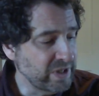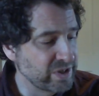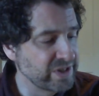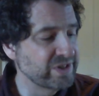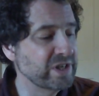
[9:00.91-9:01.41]

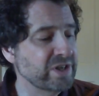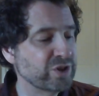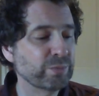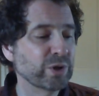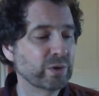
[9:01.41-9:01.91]
She
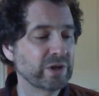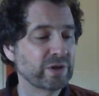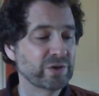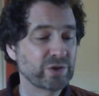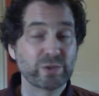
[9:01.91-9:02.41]
sneezed and blew her
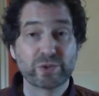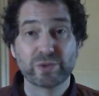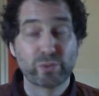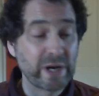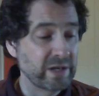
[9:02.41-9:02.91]
nose, which
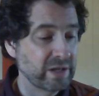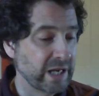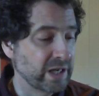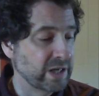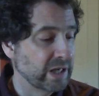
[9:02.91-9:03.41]
was red at the
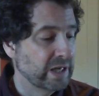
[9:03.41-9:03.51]
end.